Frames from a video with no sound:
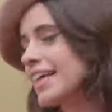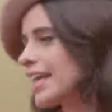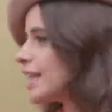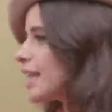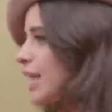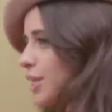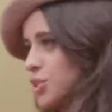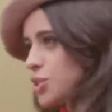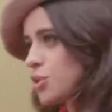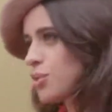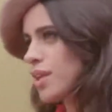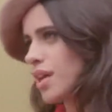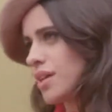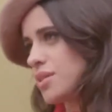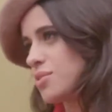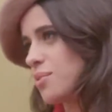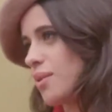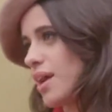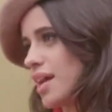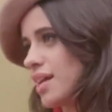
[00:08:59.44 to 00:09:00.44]
He had like two
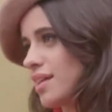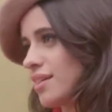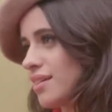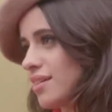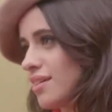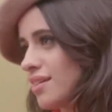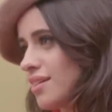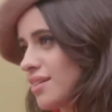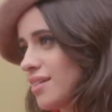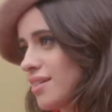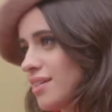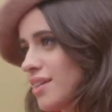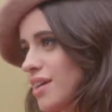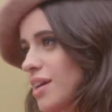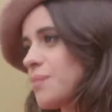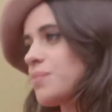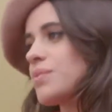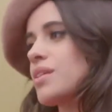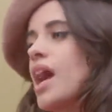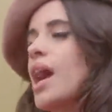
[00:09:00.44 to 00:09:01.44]
nights, right? He had two
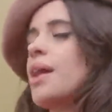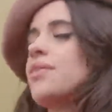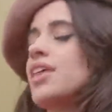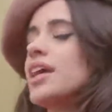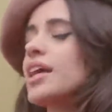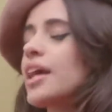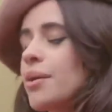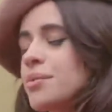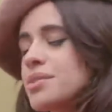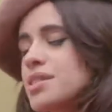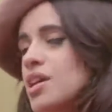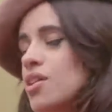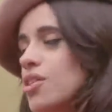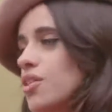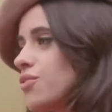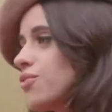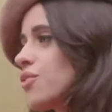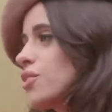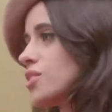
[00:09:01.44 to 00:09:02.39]
nights. I think that, I, I like the,